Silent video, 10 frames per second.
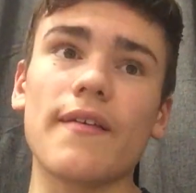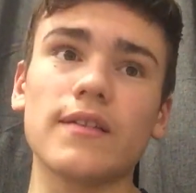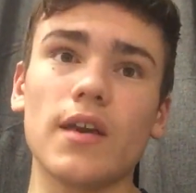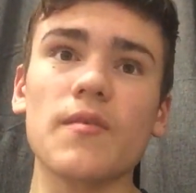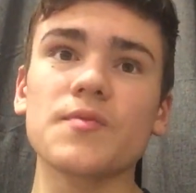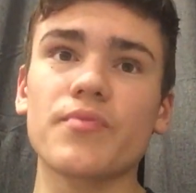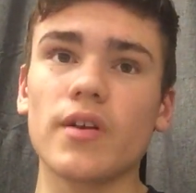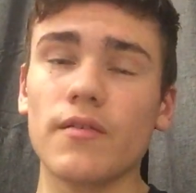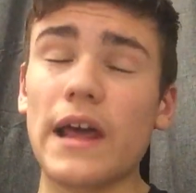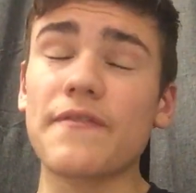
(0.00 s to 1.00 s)
Cleary
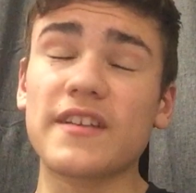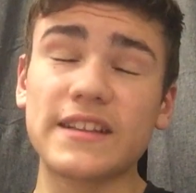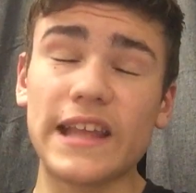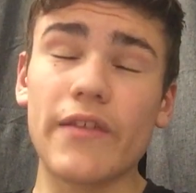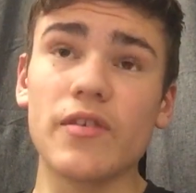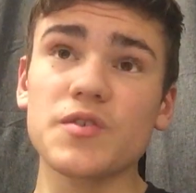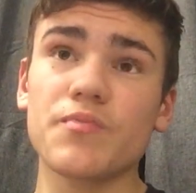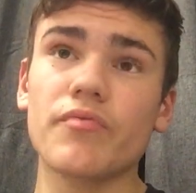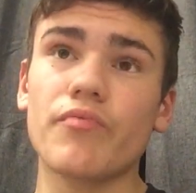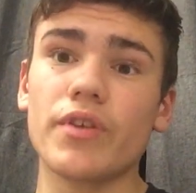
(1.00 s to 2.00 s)
was
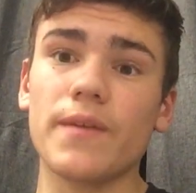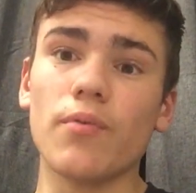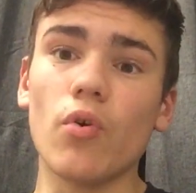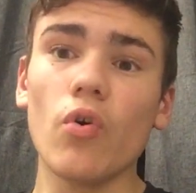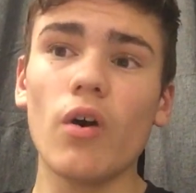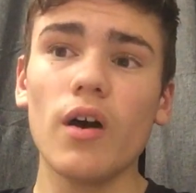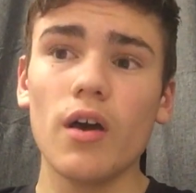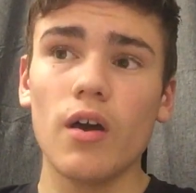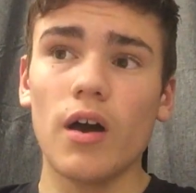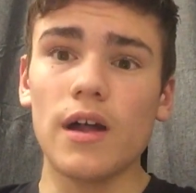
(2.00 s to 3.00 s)
pretty poor.
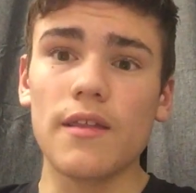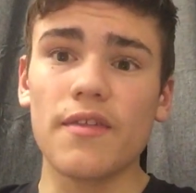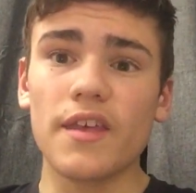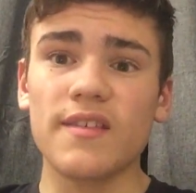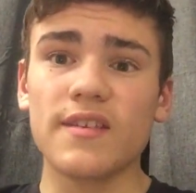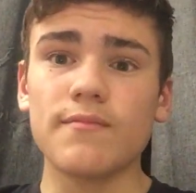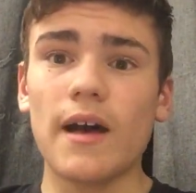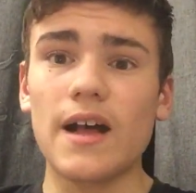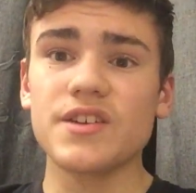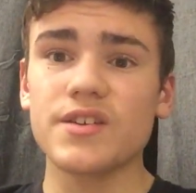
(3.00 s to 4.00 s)
I didn't think he did
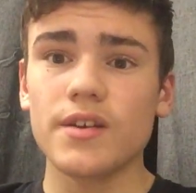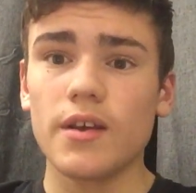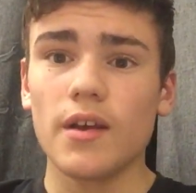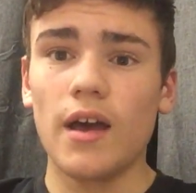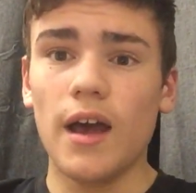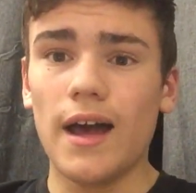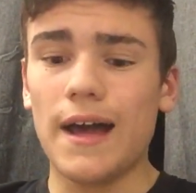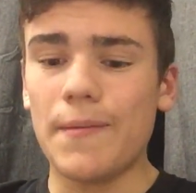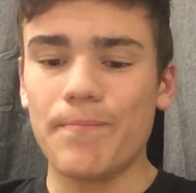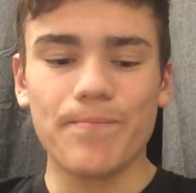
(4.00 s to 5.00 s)
much.
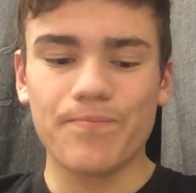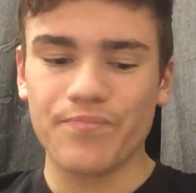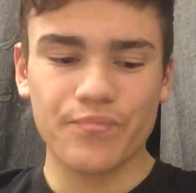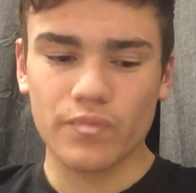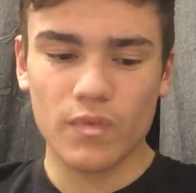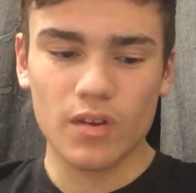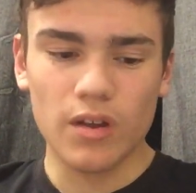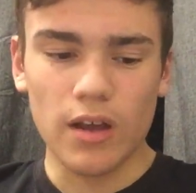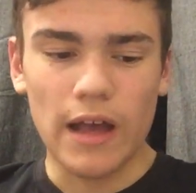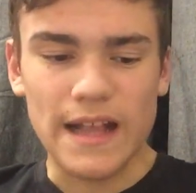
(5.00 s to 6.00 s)
I
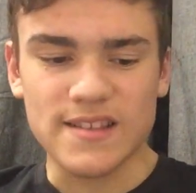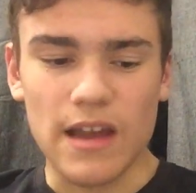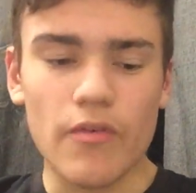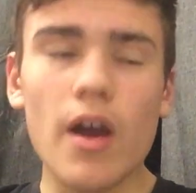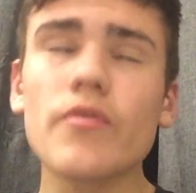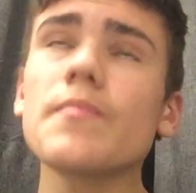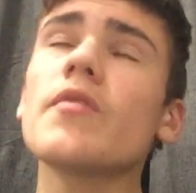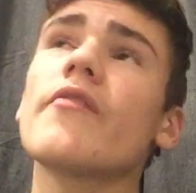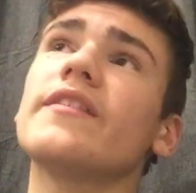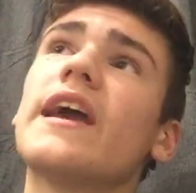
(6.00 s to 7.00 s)

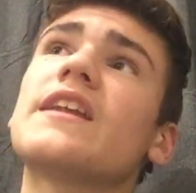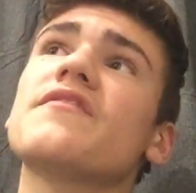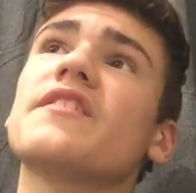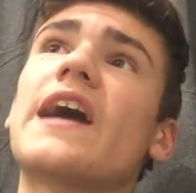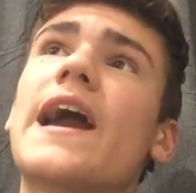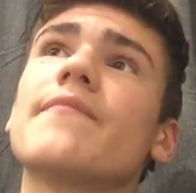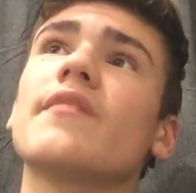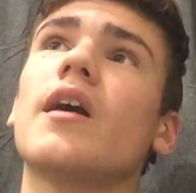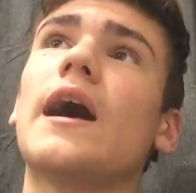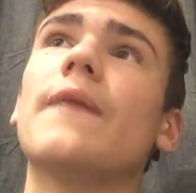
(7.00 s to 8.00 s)
remember around the end of the
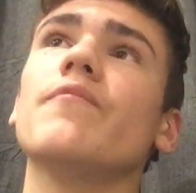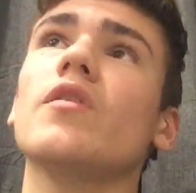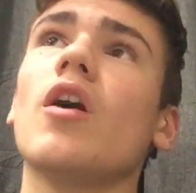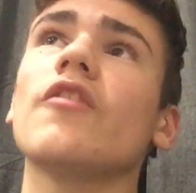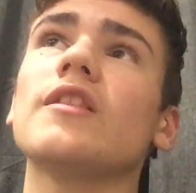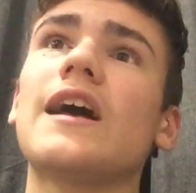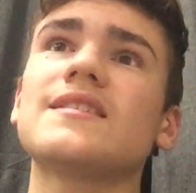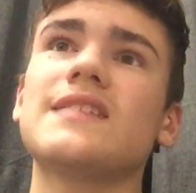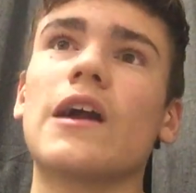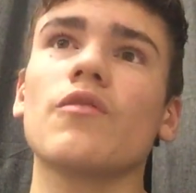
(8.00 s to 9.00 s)
game, on the
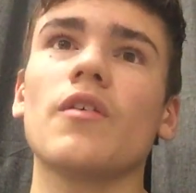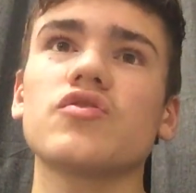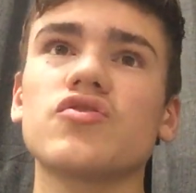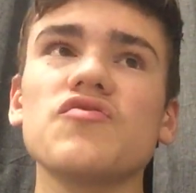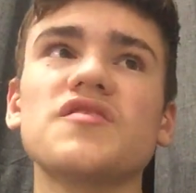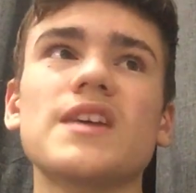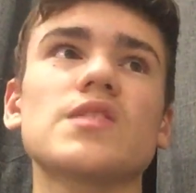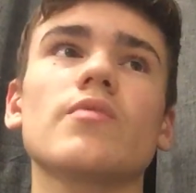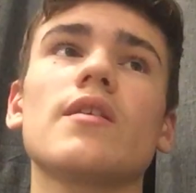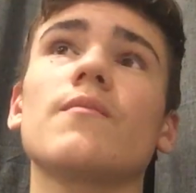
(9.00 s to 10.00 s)
last tackle, there were two
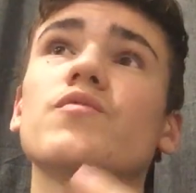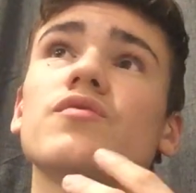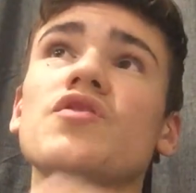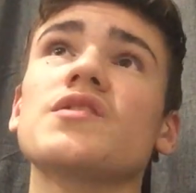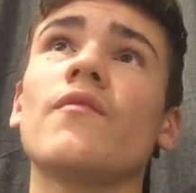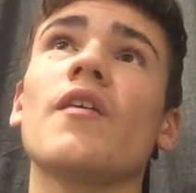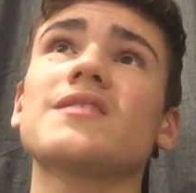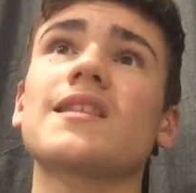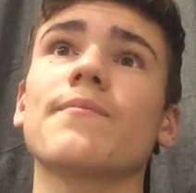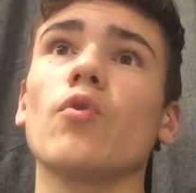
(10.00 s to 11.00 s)
sets where New South
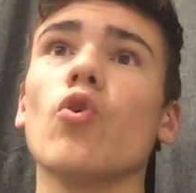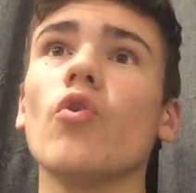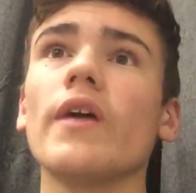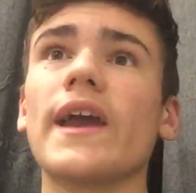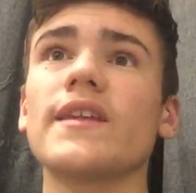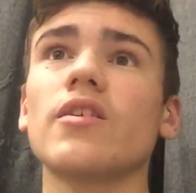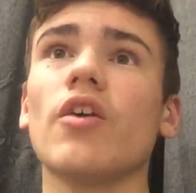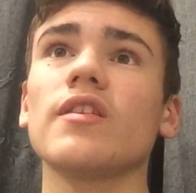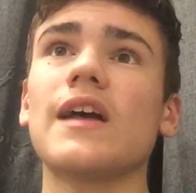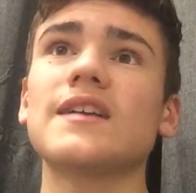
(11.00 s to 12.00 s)
Wales had the ball, and
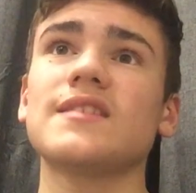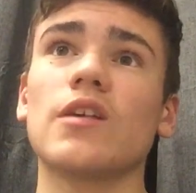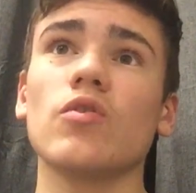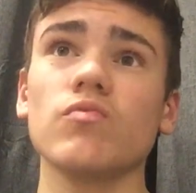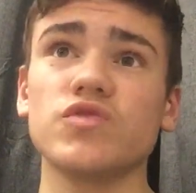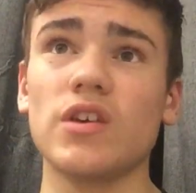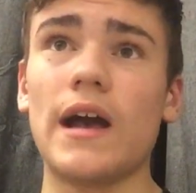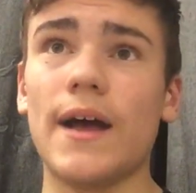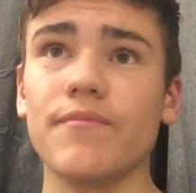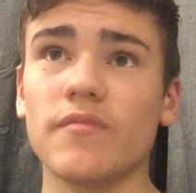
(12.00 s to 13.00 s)
on the last tackle,
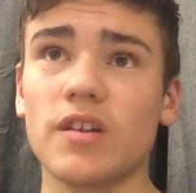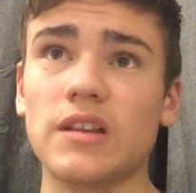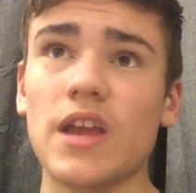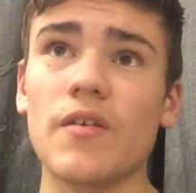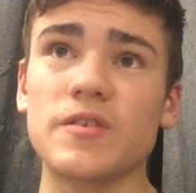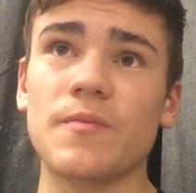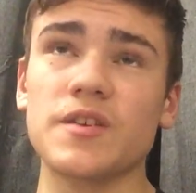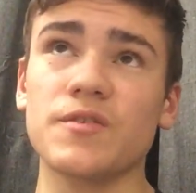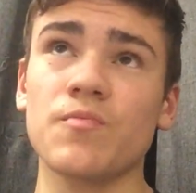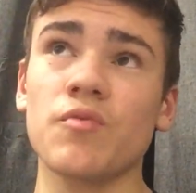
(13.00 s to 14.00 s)
Cleary was
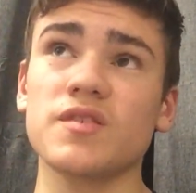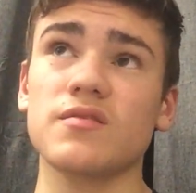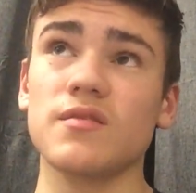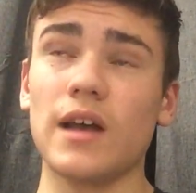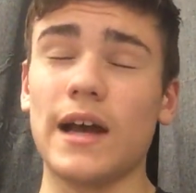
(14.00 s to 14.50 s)
supposed to put, was